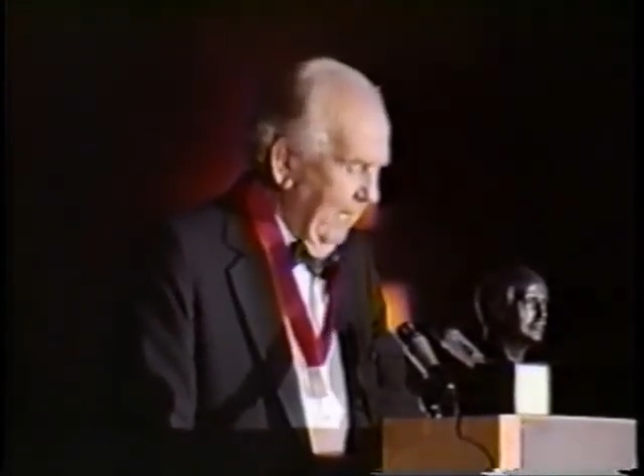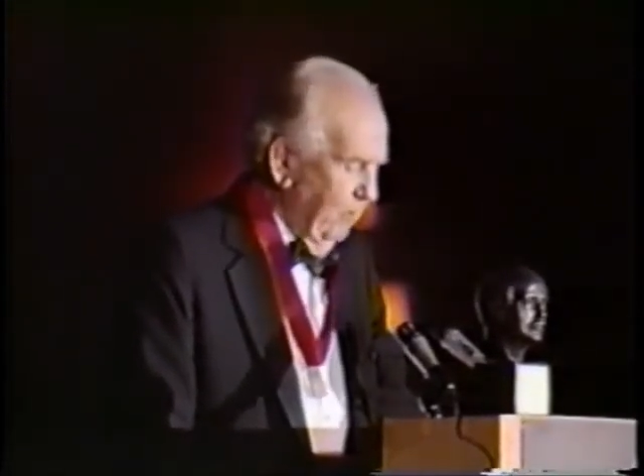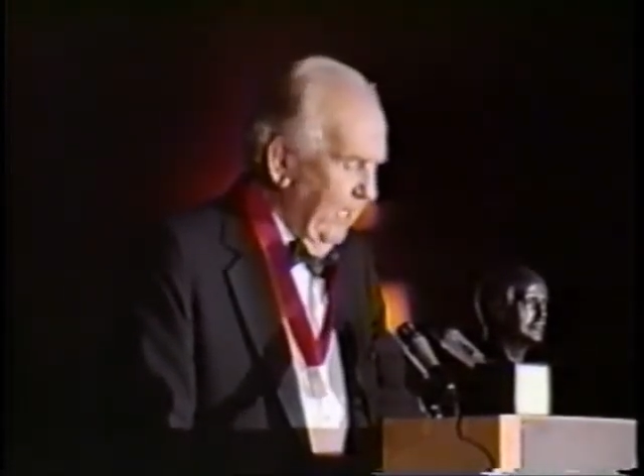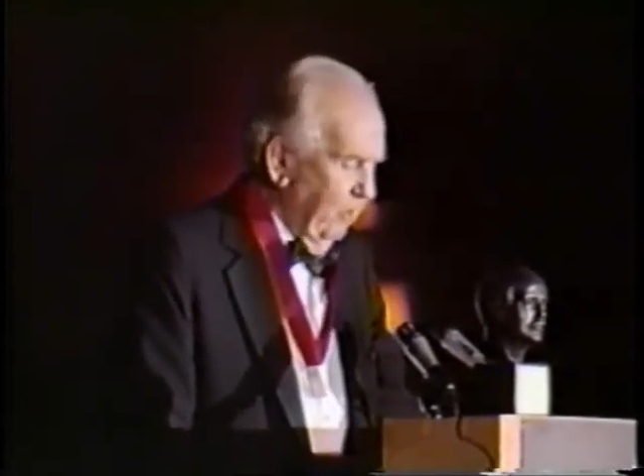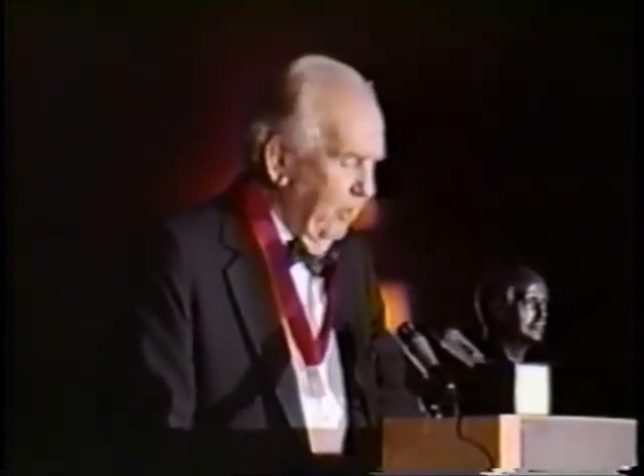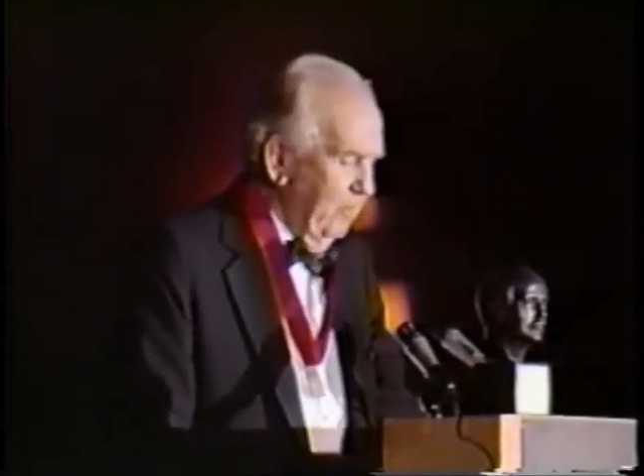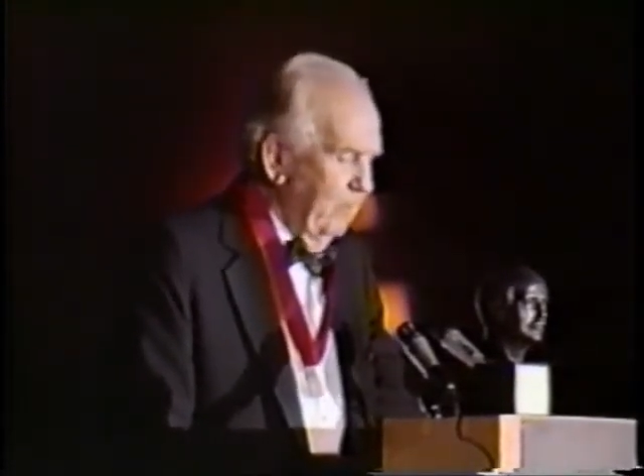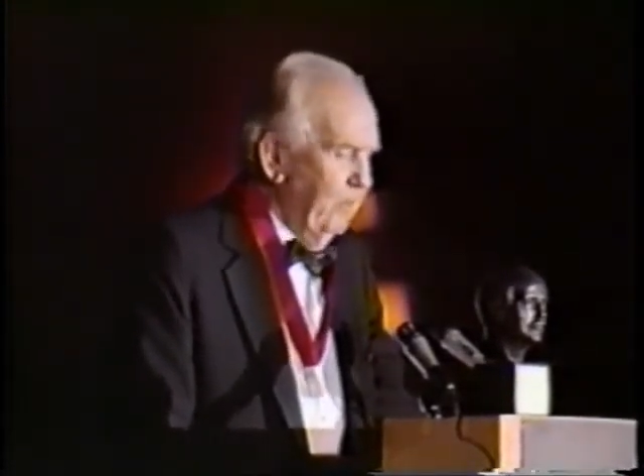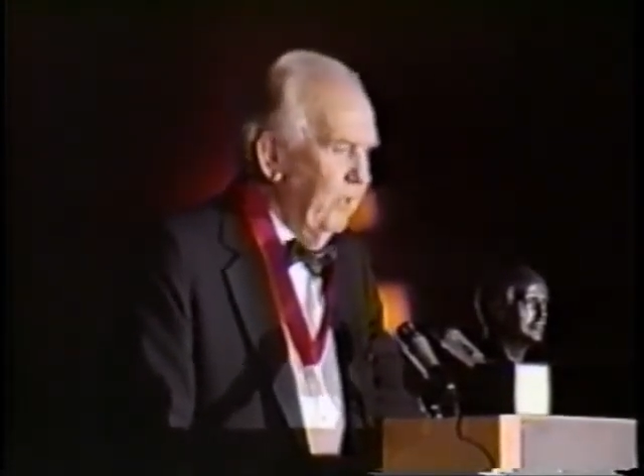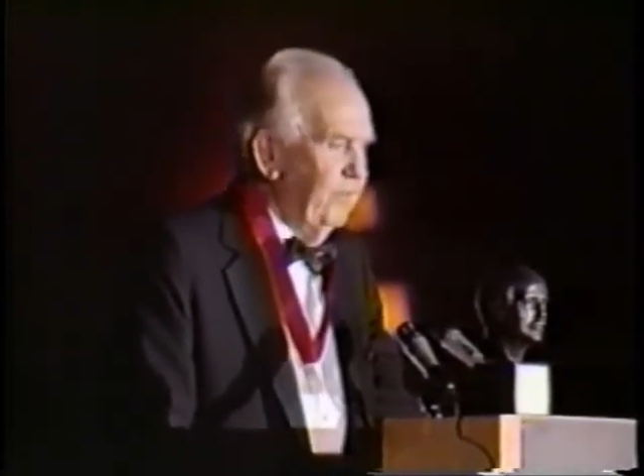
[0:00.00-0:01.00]
I well
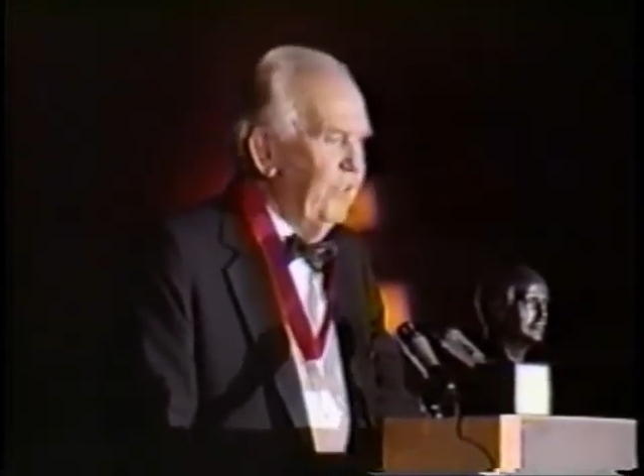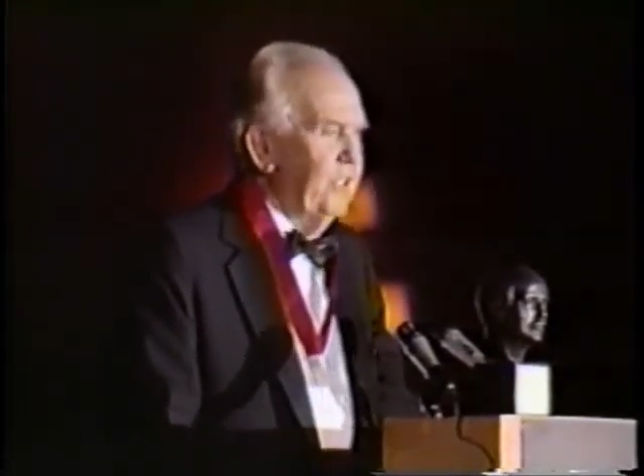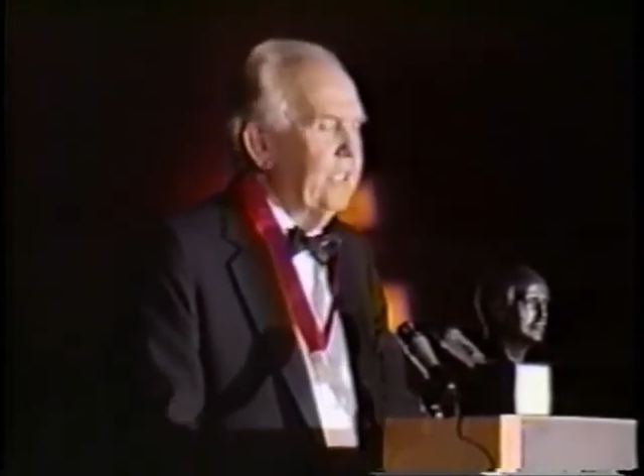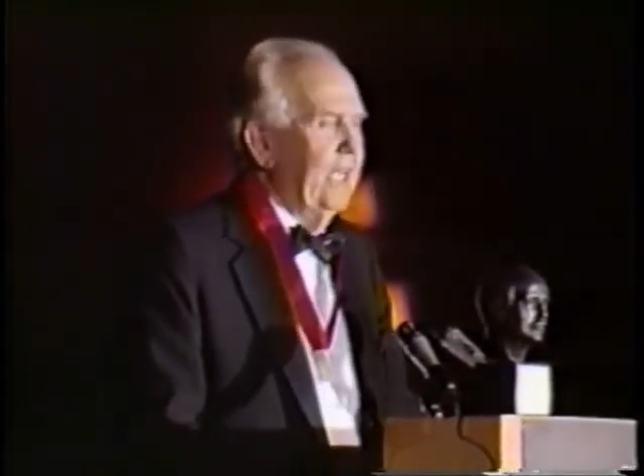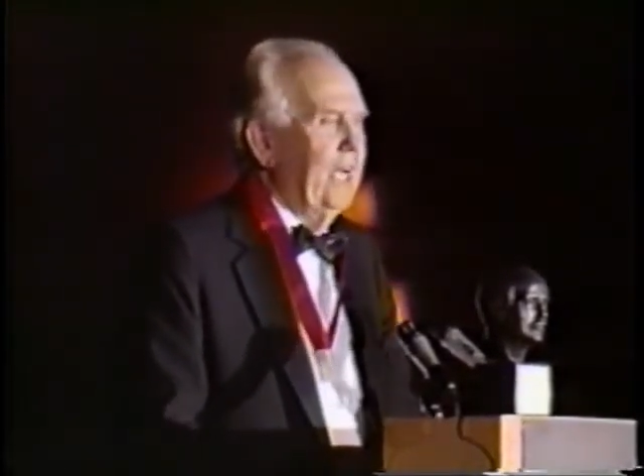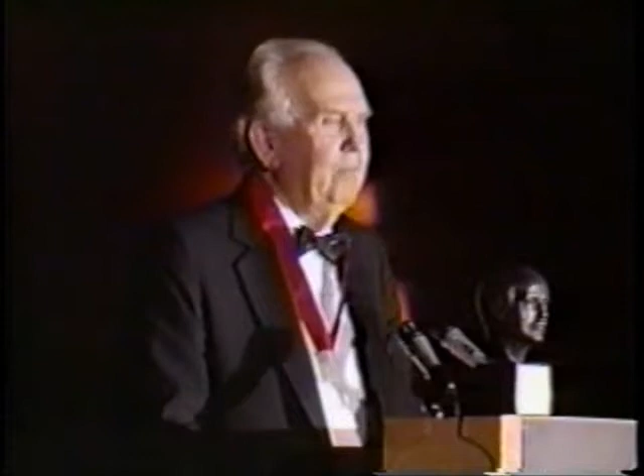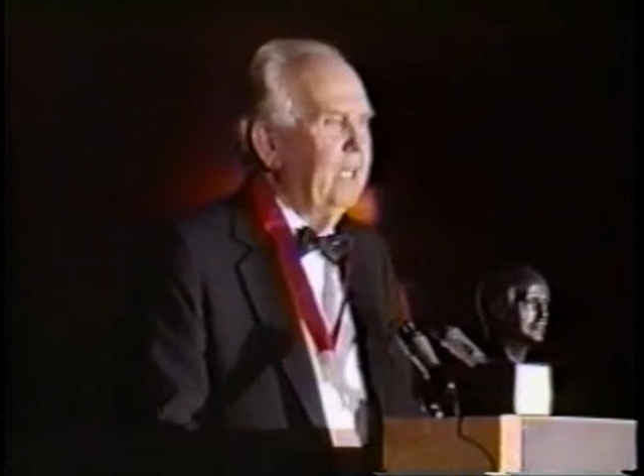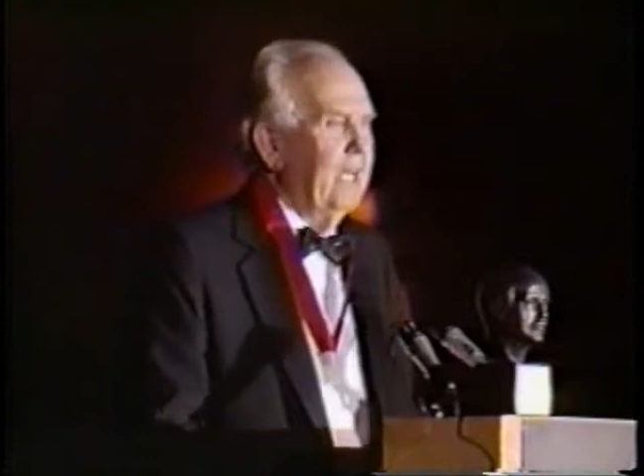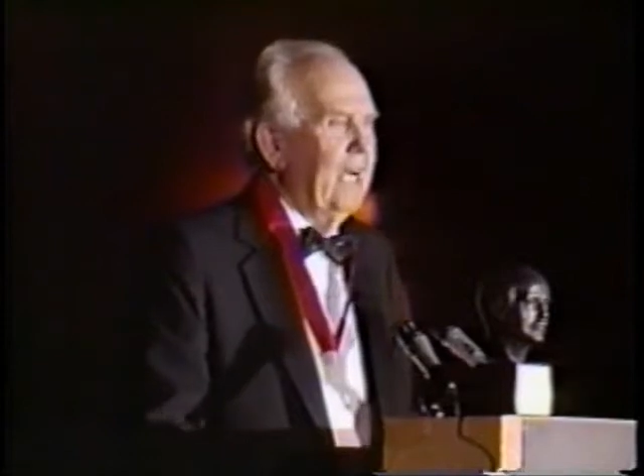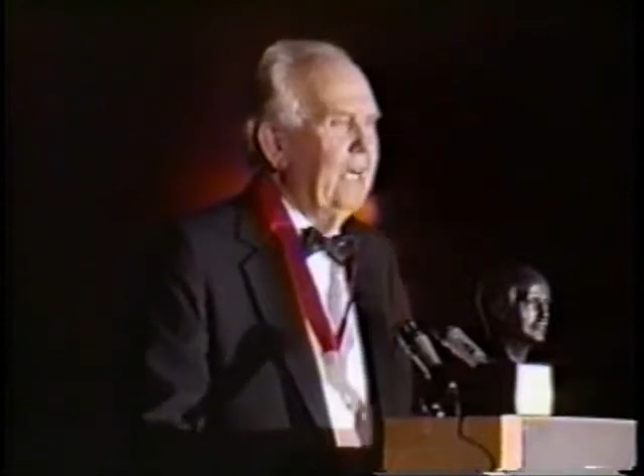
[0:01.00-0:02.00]
remember the first
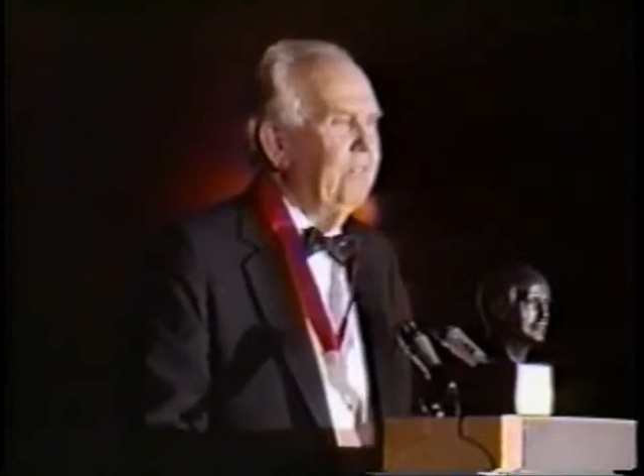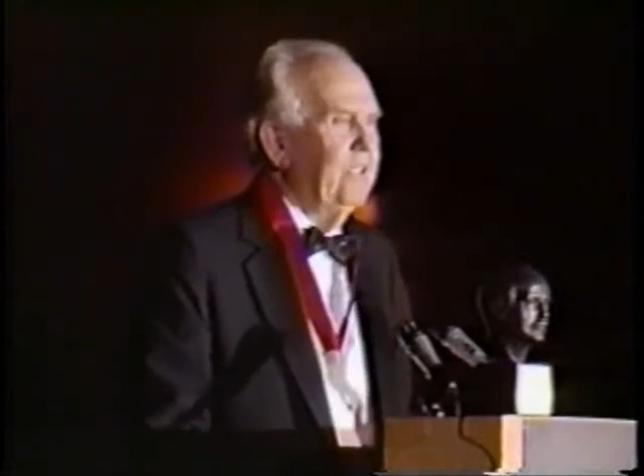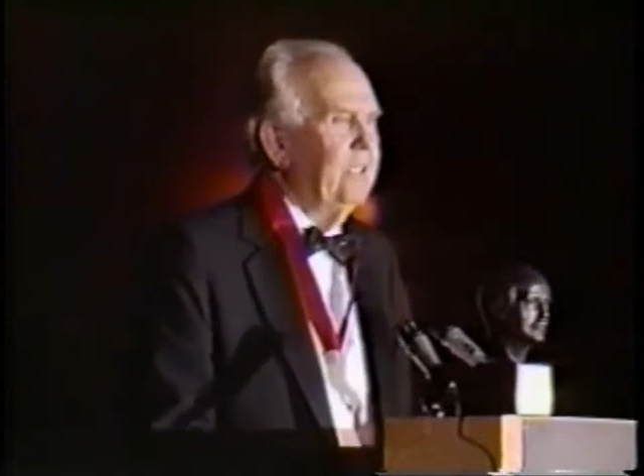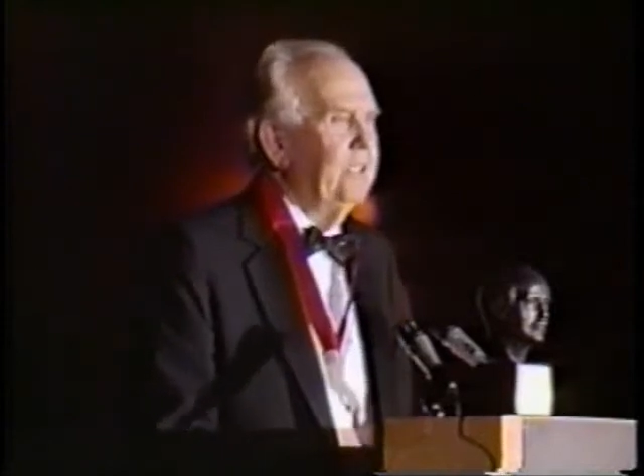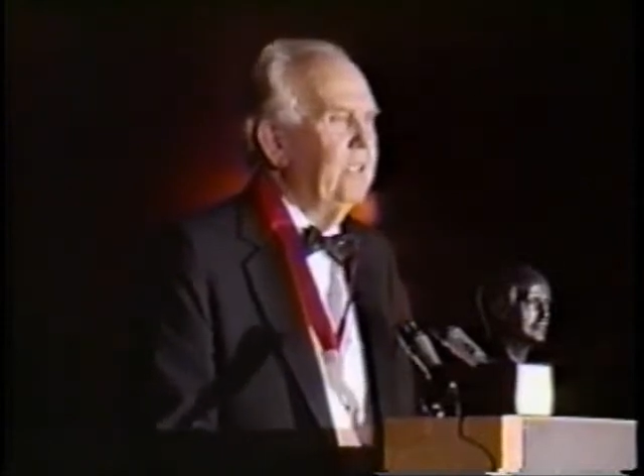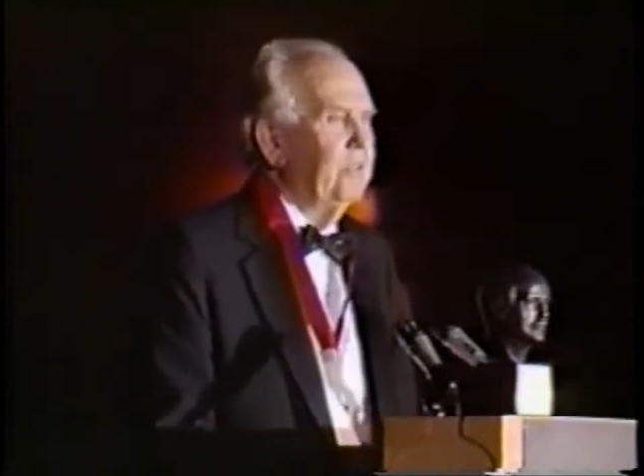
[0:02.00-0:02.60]
time that I ever